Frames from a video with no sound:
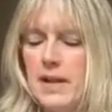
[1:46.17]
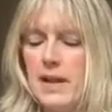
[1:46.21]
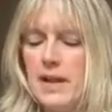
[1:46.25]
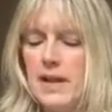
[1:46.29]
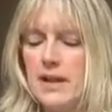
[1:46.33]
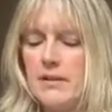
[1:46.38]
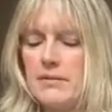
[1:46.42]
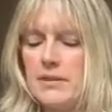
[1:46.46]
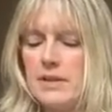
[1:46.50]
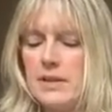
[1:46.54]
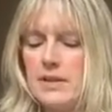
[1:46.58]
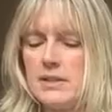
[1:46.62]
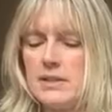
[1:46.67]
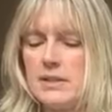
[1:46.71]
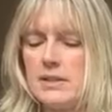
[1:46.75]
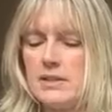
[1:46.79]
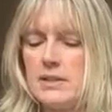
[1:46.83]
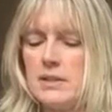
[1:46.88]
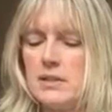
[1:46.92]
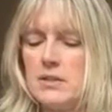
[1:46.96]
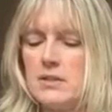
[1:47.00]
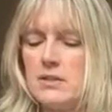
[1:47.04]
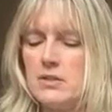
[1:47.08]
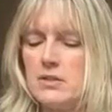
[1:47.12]
Aries,
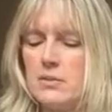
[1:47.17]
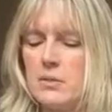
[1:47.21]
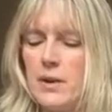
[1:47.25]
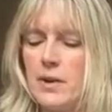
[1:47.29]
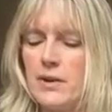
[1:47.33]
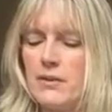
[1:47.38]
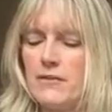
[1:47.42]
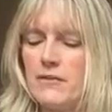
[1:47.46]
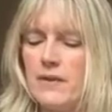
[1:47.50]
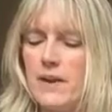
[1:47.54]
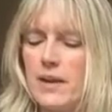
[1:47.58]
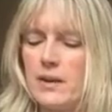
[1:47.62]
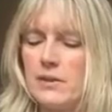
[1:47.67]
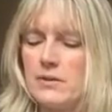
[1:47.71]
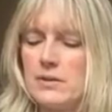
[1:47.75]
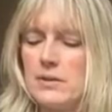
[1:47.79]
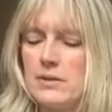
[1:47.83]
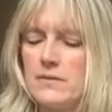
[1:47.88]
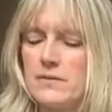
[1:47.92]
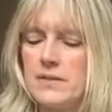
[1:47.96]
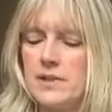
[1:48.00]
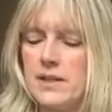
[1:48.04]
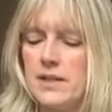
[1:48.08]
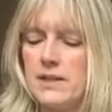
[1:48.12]
it's in your twelfth
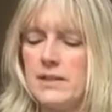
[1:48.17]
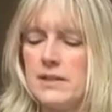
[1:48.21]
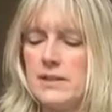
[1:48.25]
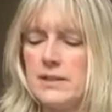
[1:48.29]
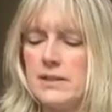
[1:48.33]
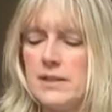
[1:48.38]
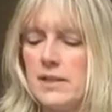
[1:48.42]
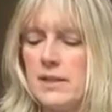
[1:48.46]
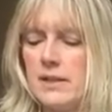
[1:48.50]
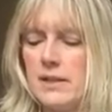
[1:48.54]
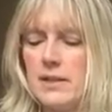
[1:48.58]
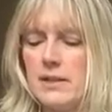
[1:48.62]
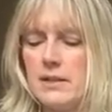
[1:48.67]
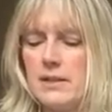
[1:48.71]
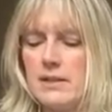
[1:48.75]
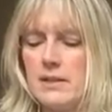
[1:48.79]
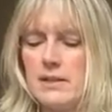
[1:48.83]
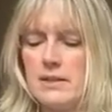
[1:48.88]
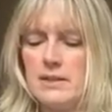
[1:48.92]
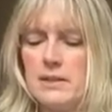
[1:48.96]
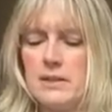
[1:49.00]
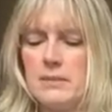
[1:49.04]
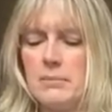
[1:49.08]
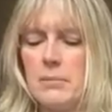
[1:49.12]
house of destiny,
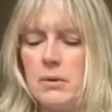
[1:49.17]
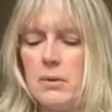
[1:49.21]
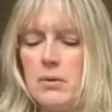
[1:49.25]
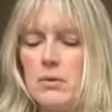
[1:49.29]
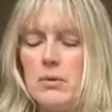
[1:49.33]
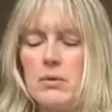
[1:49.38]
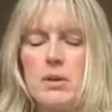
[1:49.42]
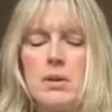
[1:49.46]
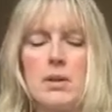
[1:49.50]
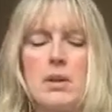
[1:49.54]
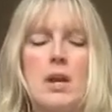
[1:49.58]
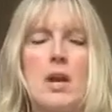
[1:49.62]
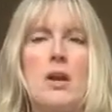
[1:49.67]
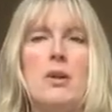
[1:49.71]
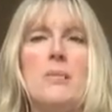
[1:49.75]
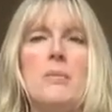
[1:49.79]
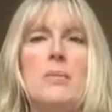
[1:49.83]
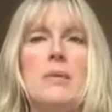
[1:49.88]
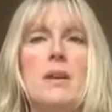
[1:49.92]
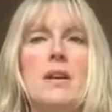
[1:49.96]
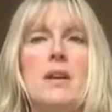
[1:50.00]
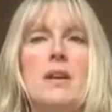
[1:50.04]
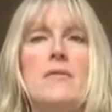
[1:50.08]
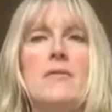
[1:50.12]
a portal
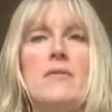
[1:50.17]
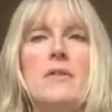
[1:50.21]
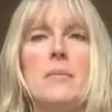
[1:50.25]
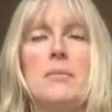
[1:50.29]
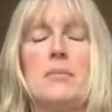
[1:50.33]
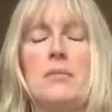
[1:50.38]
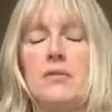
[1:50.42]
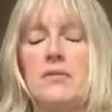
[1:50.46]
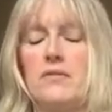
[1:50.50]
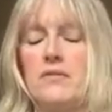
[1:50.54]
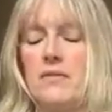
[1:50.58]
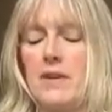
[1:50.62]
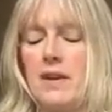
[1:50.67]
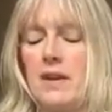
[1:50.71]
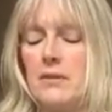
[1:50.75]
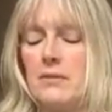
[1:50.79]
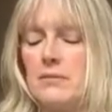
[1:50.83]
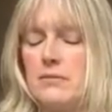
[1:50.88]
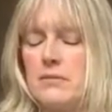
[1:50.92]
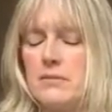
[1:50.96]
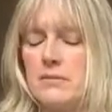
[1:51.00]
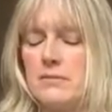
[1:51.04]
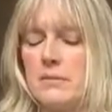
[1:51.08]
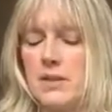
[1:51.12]
opening for
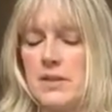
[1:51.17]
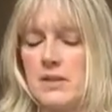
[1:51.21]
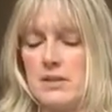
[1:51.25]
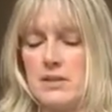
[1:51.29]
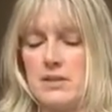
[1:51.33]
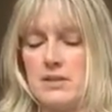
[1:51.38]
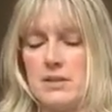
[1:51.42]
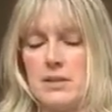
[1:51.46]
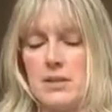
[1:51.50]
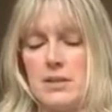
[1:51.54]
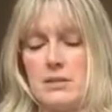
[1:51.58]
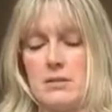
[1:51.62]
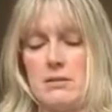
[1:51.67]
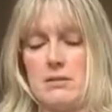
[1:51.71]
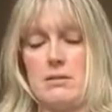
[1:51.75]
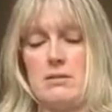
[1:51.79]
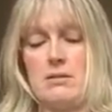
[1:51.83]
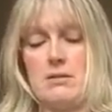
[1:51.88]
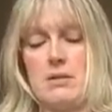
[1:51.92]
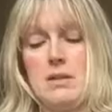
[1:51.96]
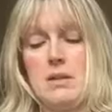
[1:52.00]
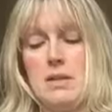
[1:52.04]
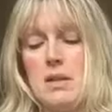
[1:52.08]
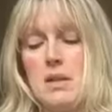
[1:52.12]
profound messages.
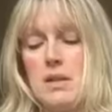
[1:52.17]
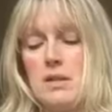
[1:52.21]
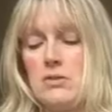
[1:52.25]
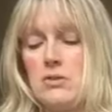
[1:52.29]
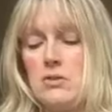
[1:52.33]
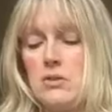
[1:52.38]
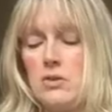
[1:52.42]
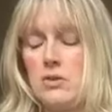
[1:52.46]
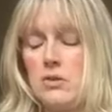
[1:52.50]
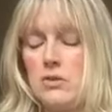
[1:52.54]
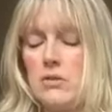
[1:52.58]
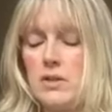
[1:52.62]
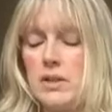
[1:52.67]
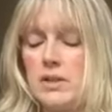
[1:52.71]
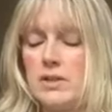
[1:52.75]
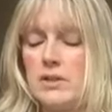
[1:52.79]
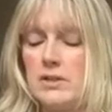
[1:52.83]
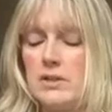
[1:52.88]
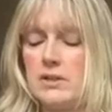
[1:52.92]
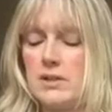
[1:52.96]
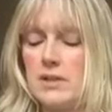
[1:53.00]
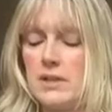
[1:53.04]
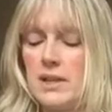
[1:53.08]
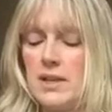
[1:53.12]

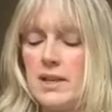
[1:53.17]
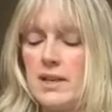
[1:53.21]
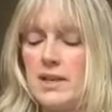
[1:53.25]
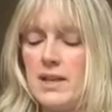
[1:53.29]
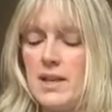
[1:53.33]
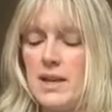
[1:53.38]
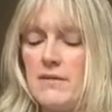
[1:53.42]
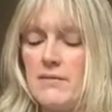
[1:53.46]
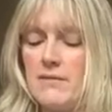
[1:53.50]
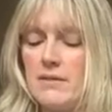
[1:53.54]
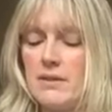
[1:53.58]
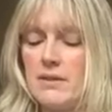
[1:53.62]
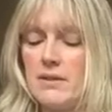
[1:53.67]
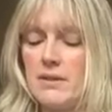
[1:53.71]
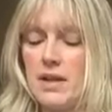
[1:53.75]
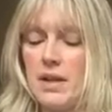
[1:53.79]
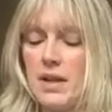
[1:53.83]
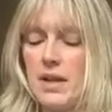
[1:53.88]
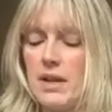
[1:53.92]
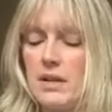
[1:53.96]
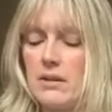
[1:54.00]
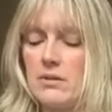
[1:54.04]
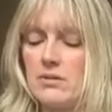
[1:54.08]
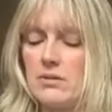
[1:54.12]
Taurus, eleventh
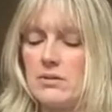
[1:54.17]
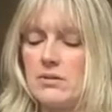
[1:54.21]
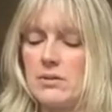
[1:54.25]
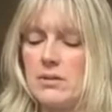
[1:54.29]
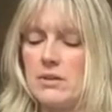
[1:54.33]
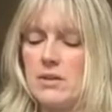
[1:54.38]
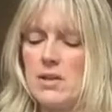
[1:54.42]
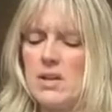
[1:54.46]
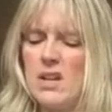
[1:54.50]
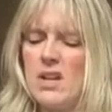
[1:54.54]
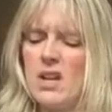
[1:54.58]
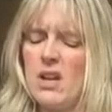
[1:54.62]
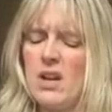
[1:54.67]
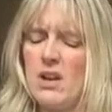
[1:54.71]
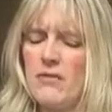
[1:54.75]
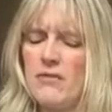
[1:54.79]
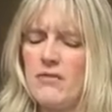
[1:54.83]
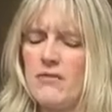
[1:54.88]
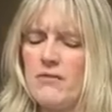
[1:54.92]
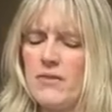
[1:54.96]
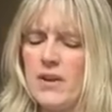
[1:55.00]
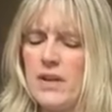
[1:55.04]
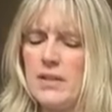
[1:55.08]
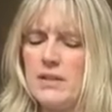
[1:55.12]
house
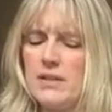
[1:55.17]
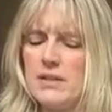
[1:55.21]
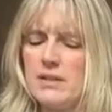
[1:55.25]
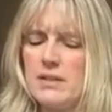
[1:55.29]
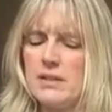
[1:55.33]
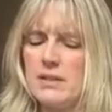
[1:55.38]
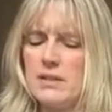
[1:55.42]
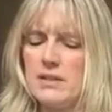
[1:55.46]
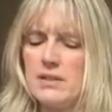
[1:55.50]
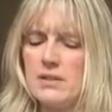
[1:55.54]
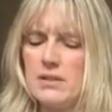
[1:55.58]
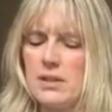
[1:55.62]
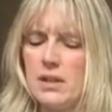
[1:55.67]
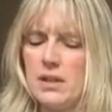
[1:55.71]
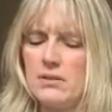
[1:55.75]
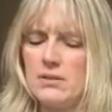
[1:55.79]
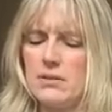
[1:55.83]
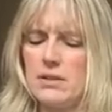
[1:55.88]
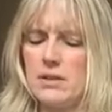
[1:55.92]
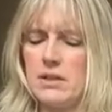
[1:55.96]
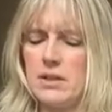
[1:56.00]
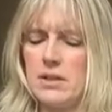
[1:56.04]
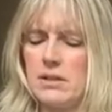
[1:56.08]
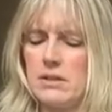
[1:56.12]
of friends and
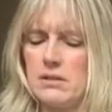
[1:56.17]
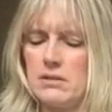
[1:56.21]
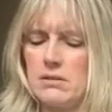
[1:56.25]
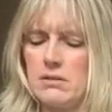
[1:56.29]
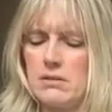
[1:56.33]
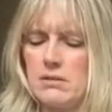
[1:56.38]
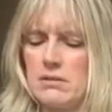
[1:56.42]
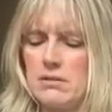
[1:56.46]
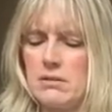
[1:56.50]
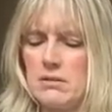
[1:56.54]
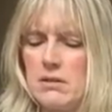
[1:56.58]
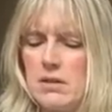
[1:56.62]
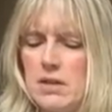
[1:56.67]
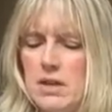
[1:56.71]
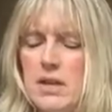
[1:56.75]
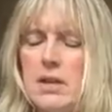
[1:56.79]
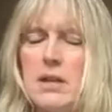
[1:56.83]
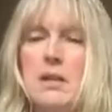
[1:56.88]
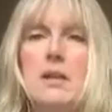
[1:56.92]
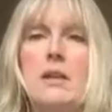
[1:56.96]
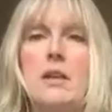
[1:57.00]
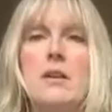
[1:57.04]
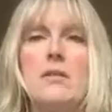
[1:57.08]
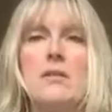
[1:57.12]
associates.
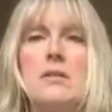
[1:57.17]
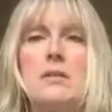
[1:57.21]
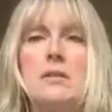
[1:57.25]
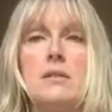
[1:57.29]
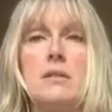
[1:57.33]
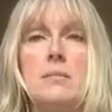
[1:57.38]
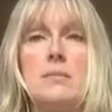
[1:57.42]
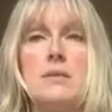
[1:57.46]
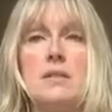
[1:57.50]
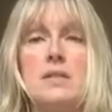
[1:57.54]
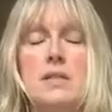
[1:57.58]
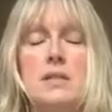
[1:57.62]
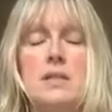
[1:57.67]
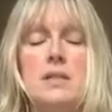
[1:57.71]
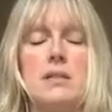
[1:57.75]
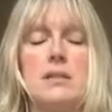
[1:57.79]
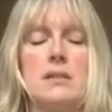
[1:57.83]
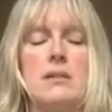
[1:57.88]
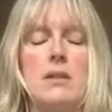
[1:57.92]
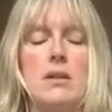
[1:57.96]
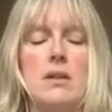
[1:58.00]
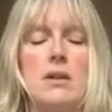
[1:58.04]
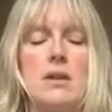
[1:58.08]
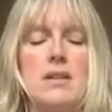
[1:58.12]
There is some
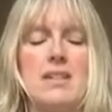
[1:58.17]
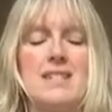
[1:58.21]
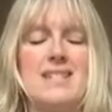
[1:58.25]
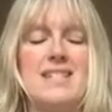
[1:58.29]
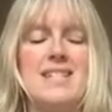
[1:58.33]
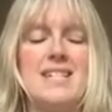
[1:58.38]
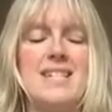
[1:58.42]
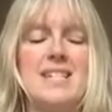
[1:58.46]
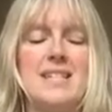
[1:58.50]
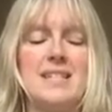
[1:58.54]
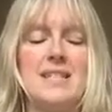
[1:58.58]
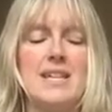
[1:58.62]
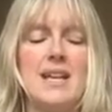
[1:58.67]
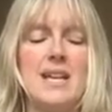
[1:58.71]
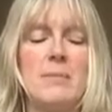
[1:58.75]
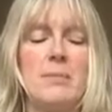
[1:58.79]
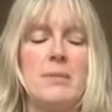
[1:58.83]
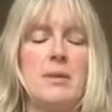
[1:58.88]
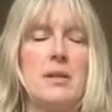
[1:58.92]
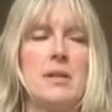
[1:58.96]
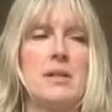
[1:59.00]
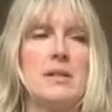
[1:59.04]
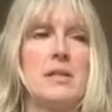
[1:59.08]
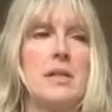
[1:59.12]

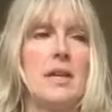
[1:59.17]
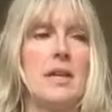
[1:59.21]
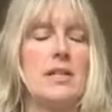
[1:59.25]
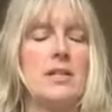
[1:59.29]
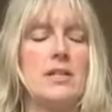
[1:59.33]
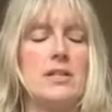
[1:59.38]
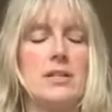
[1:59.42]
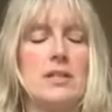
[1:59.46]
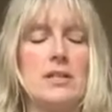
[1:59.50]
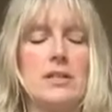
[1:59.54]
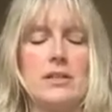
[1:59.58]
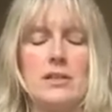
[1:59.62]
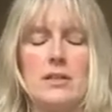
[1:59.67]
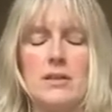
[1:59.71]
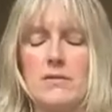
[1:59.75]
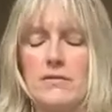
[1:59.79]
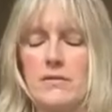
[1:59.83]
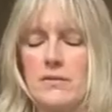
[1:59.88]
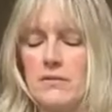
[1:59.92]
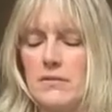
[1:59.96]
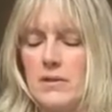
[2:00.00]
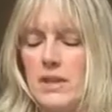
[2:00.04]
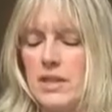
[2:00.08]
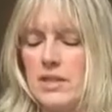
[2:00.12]
destabilisation
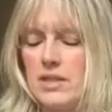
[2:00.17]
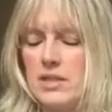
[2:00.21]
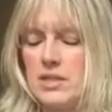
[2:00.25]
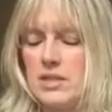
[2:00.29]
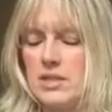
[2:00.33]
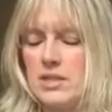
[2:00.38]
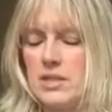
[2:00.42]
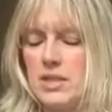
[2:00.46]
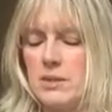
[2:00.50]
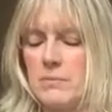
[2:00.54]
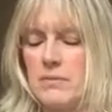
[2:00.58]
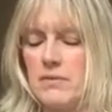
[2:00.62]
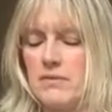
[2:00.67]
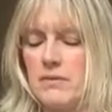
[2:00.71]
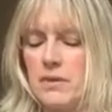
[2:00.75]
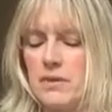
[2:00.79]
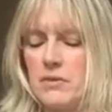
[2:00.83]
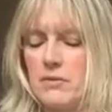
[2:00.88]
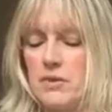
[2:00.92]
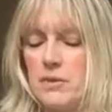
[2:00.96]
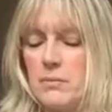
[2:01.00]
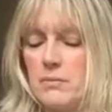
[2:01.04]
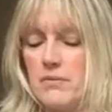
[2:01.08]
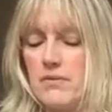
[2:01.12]
of the relationship of a
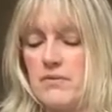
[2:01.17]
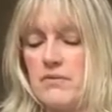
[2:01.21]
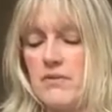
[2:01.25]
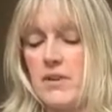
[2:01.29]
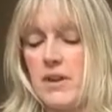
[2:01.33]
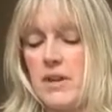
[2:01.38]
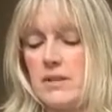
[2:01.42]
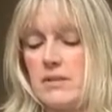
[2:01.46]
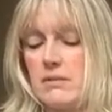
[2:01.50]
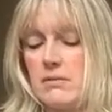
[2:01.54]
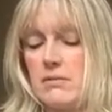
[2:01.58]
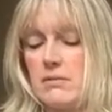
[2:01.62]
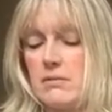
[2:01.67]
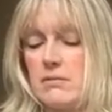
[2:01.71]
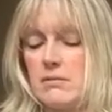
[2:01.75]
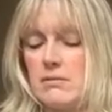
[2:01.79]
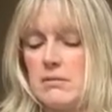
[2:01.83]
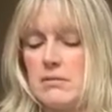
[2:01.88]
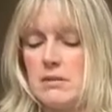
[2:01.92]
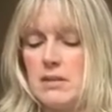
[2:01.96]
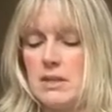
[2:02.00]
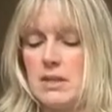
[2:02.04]
group of friends.